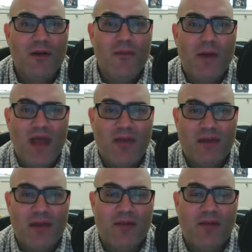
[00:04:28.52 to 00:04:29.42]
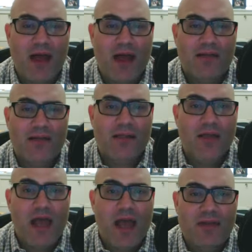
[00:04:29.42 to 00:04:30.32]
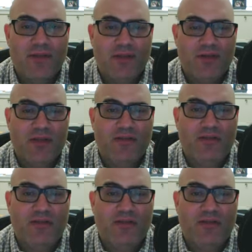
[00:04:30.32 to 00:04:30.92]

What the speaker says: behaving in class. As opposed to this